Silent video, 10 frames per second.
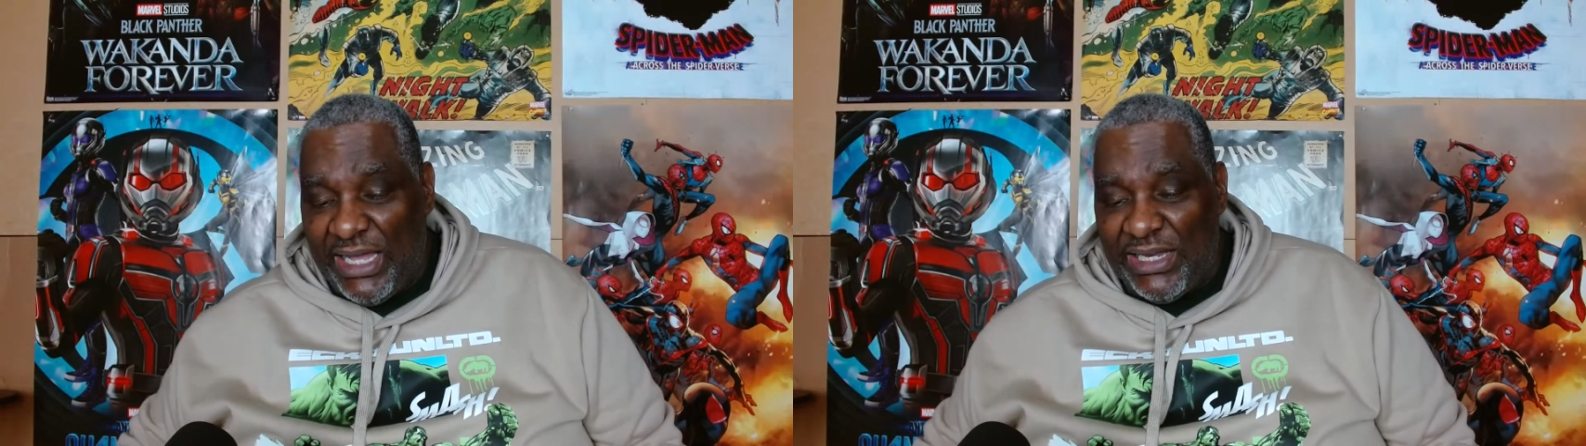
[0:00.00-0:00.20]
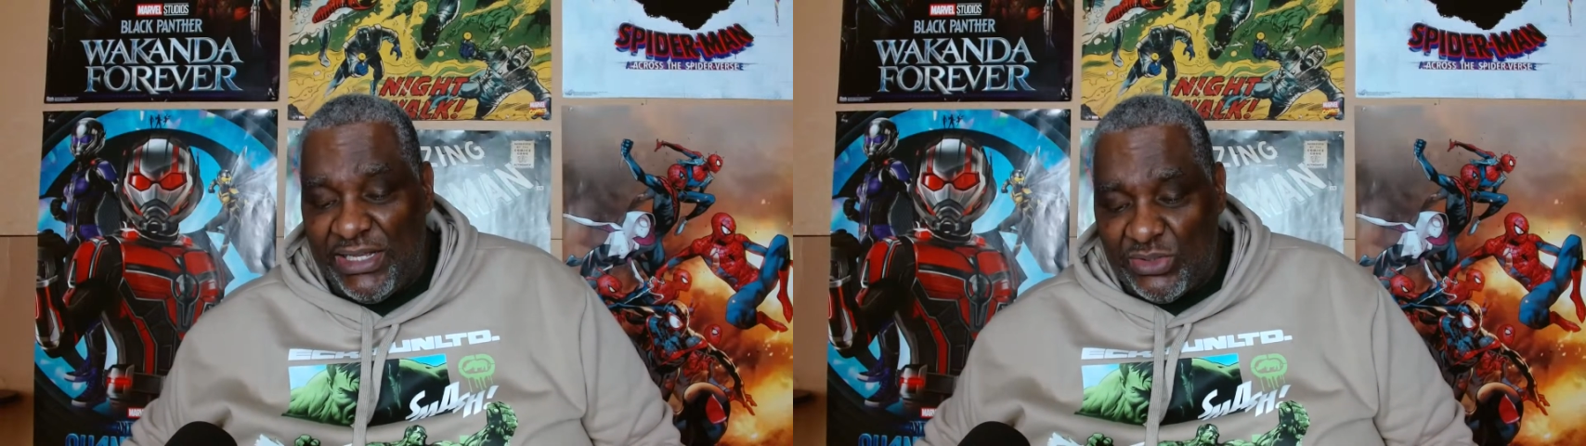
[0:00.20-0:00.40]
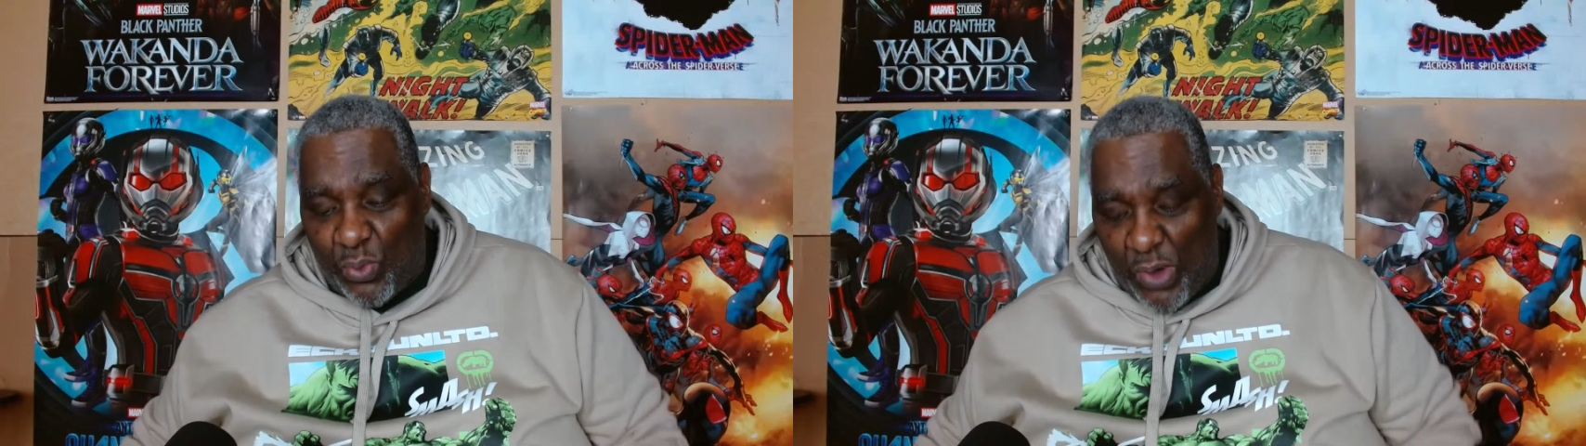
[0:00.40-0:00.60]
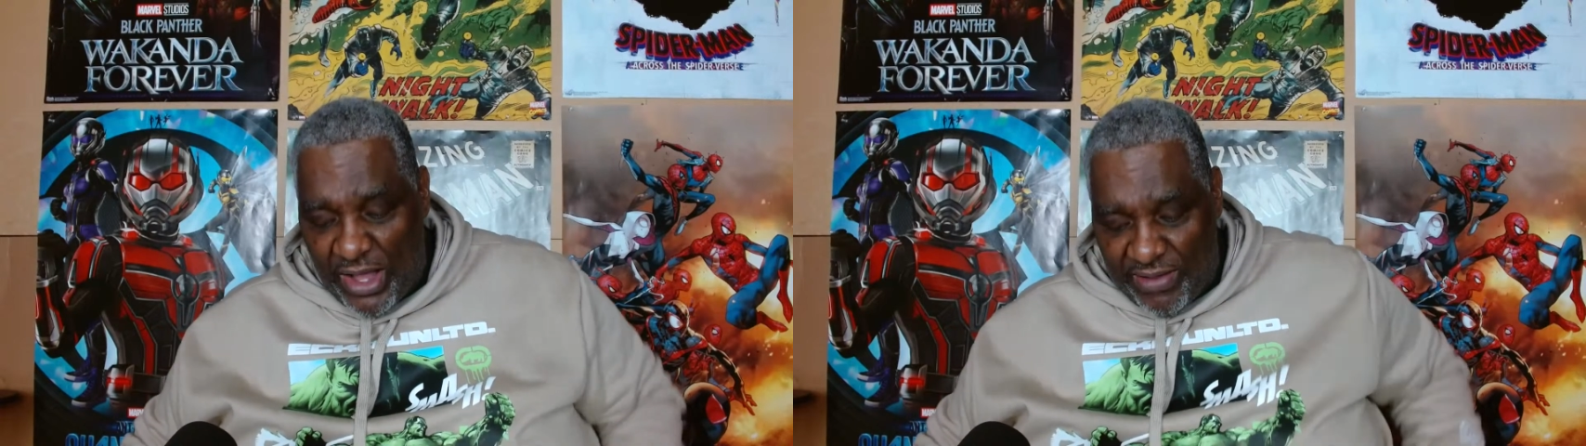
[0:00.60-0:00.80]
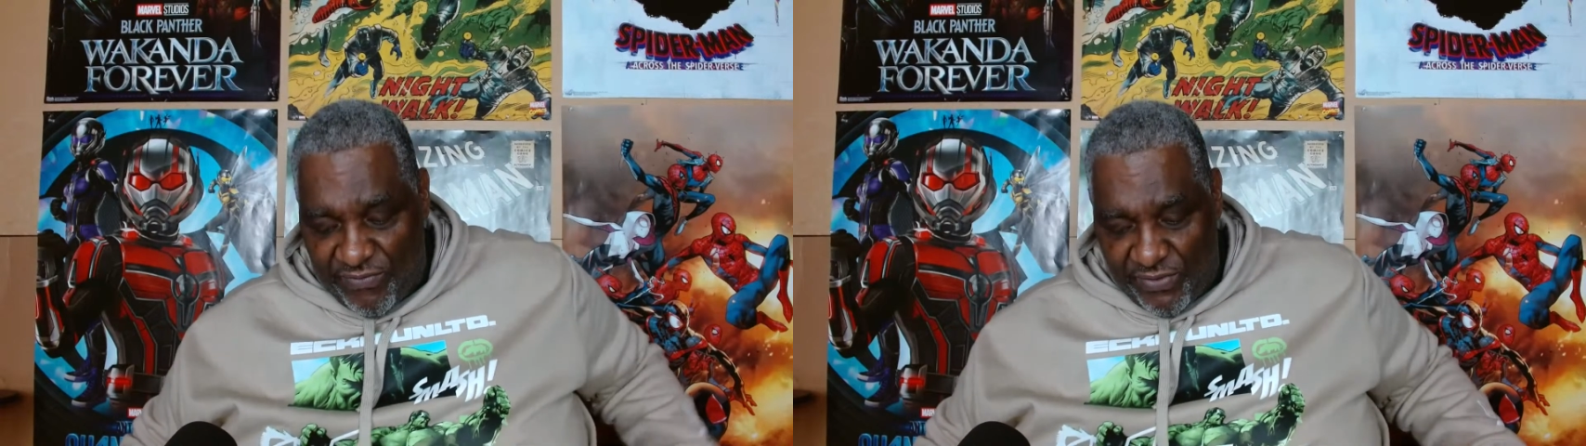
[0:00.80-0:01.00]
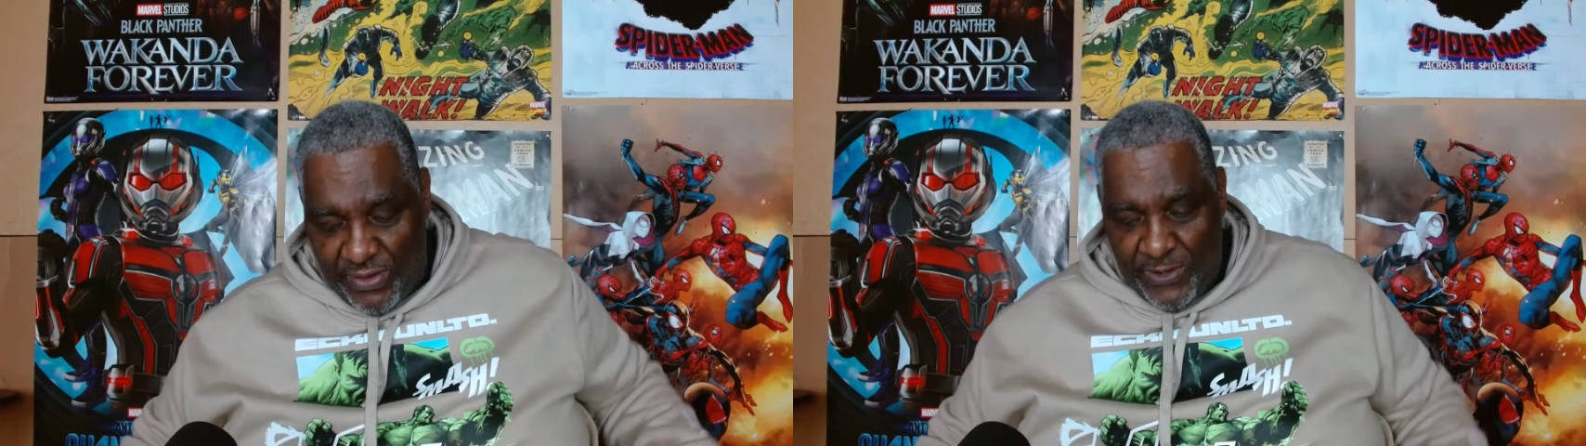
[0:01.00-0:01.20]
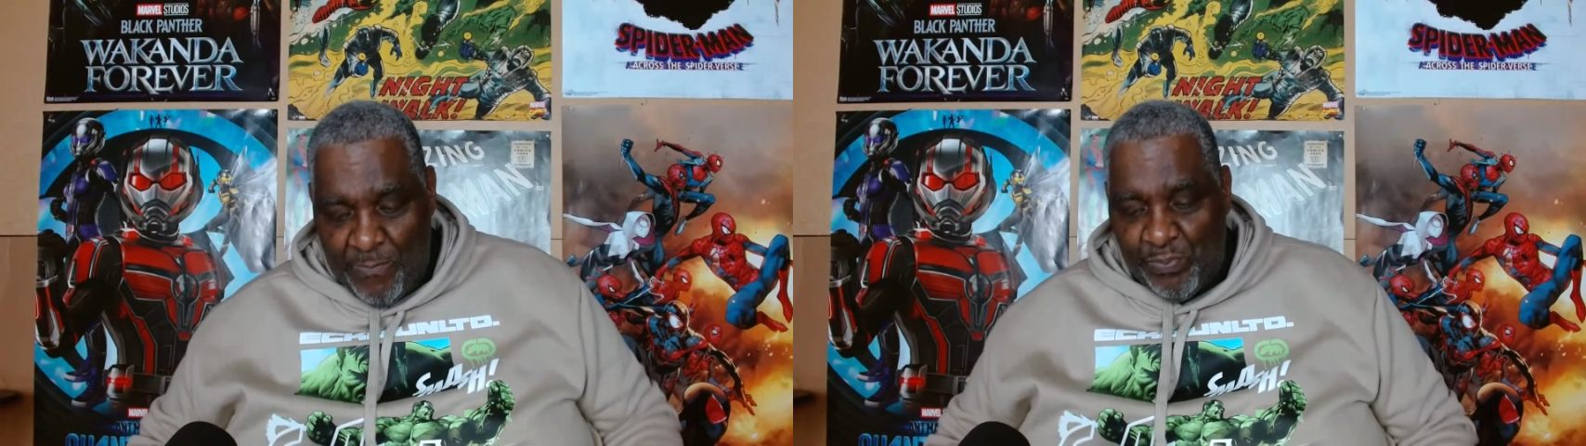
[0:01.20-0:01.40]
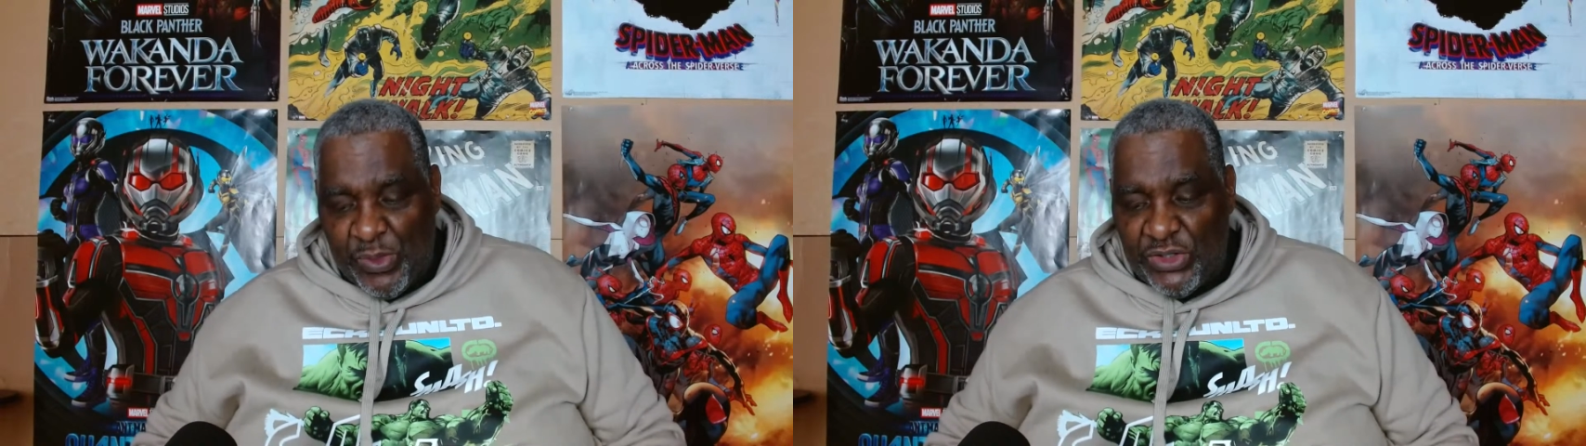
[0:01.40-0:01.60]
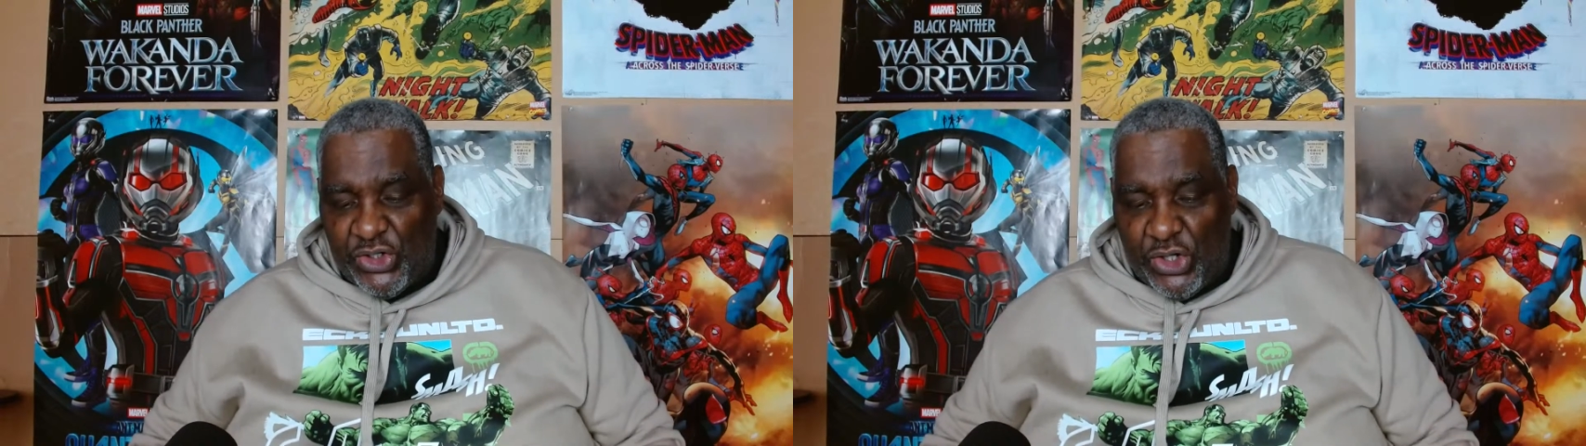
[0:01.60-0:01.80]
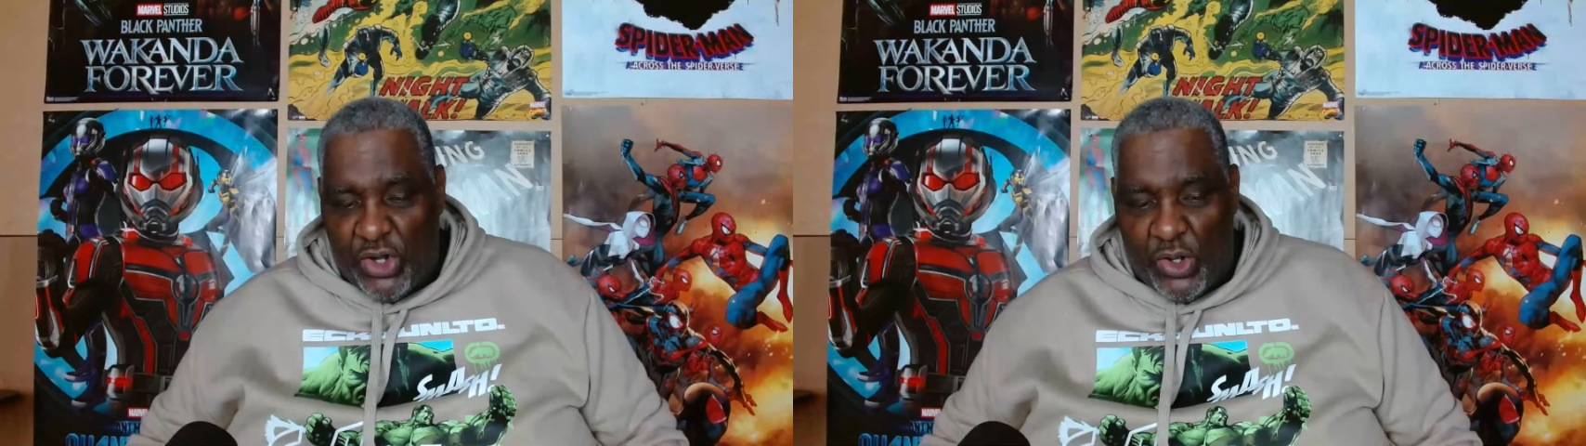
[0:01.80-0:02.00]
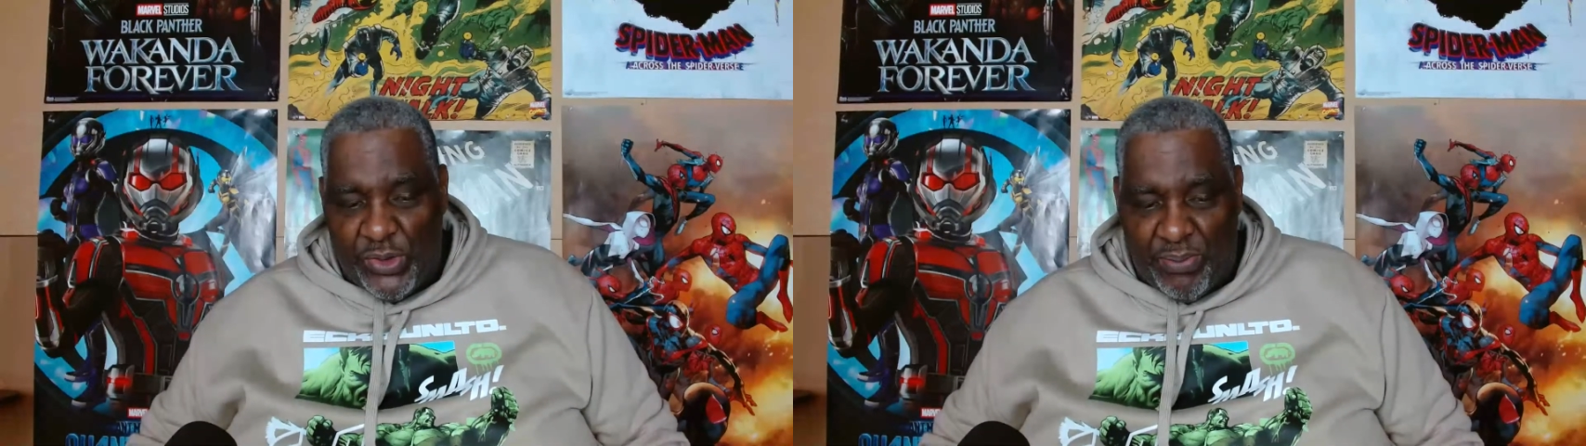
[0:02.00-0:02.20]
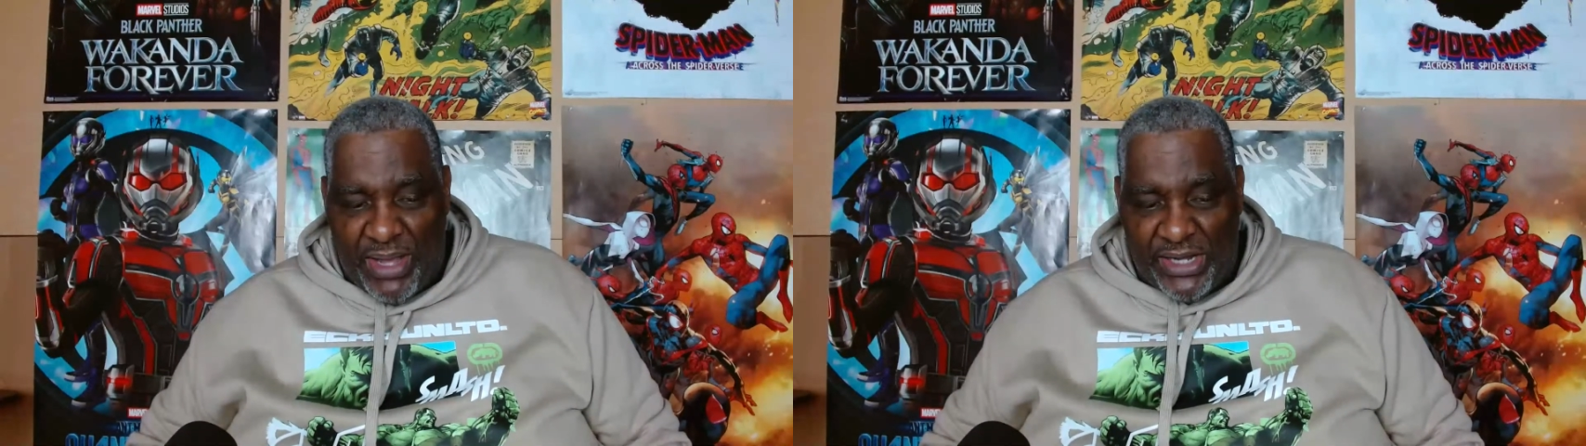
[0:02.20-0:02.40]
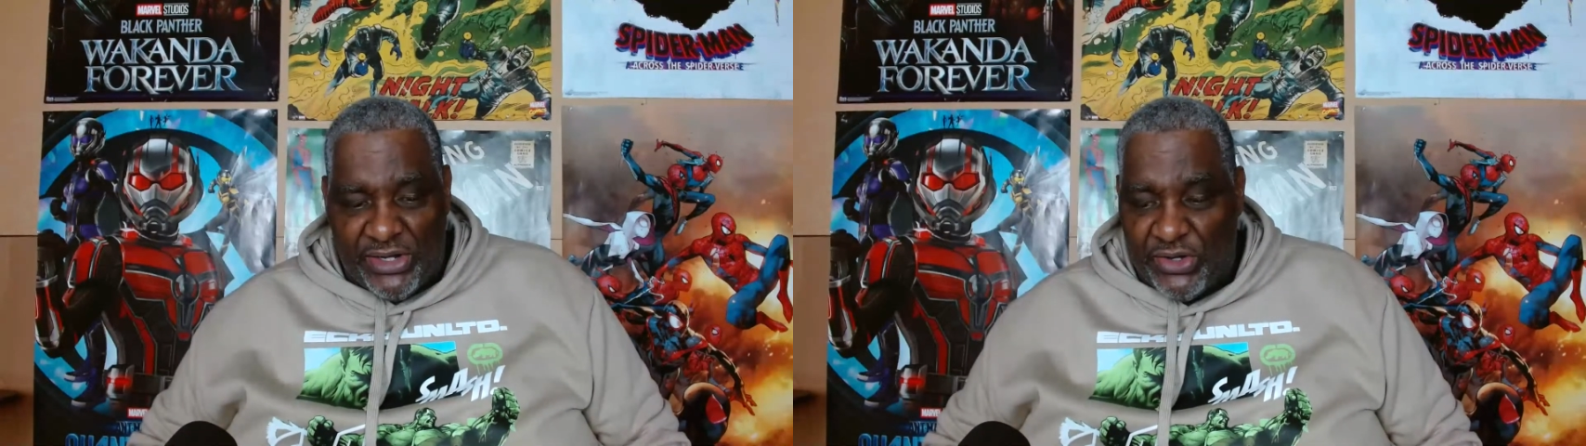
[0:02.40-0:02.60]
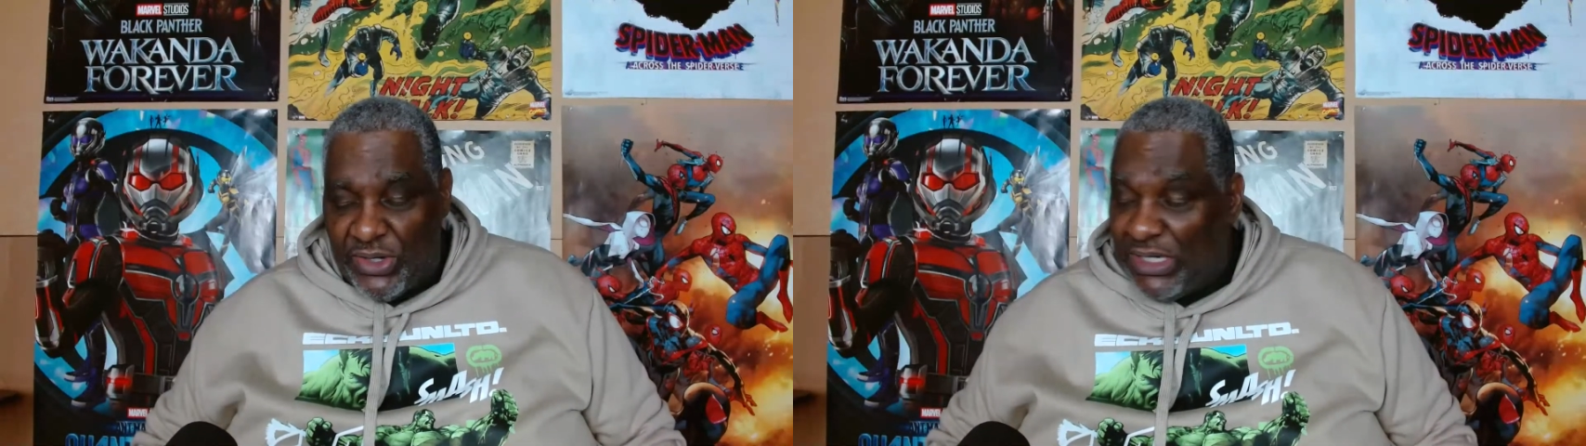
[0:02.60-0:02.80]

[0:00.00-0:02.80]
and his wife took on the moniker. At